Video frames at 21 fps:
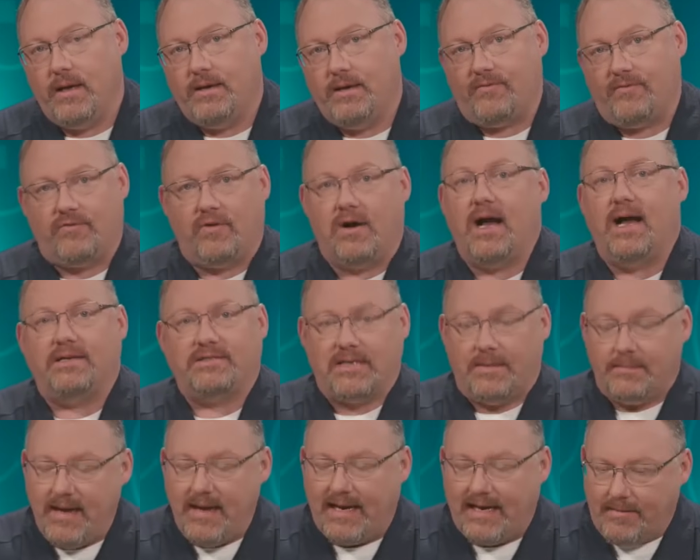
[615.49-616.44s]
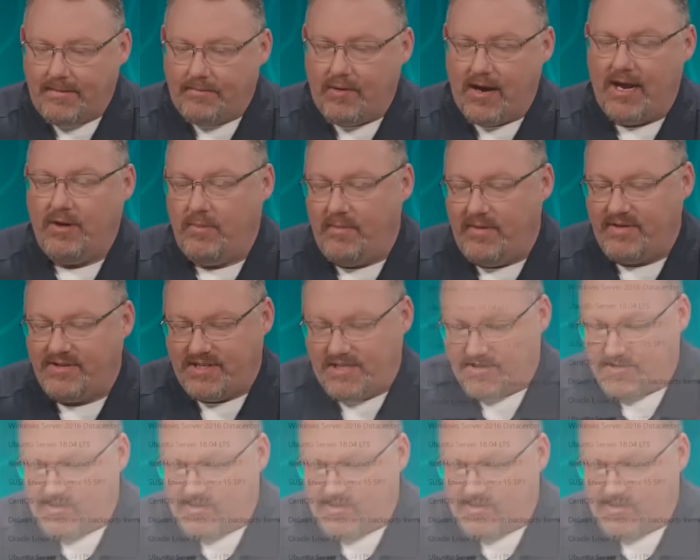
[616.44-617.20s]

Now for us, I'm making a brand new machine, so